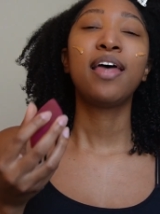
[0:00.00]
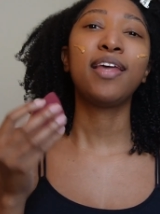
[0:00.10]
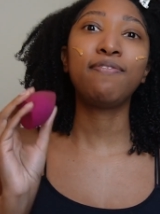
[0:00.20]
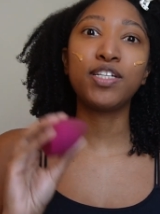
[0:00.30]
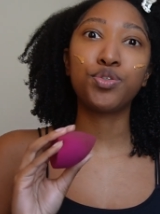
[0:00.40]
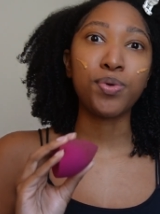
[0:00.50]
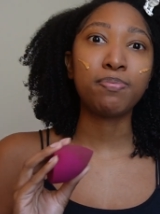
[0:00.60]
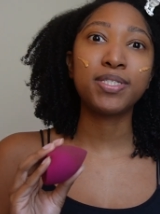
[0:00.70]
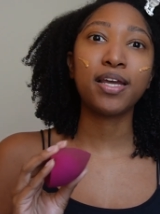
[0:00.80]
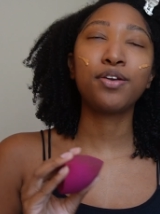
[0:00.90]
They have these
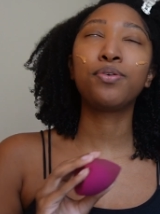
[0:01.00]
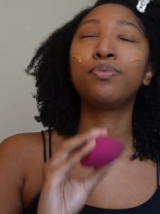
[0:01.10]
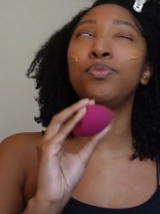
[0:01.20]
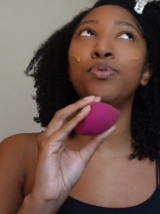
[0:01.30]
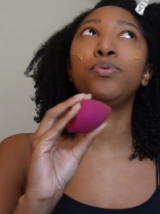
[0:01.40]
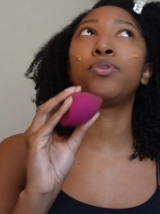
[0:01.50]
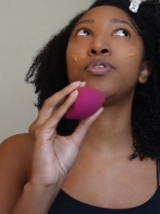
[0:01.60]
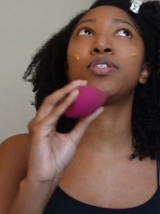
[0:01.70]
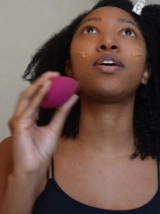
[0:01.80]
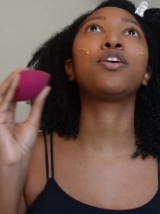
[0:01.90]
sweet potato
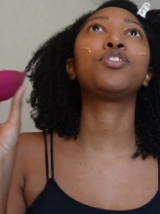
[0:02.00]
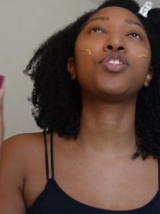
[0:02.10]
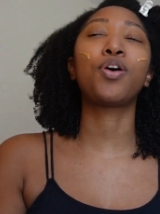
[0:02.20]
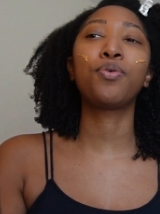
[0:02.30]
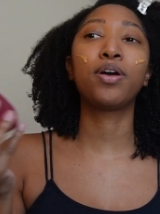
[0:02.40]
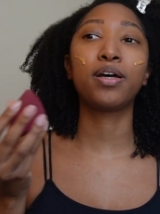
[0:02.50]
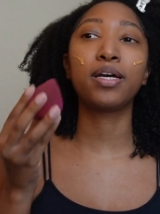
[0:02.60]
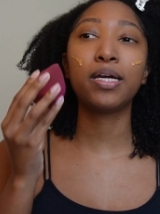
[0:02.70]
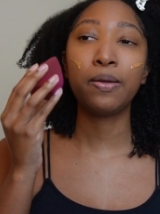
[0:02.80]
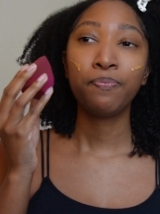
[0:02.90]
noodles that are so
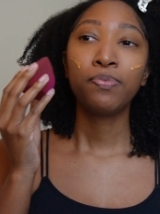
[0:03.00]
good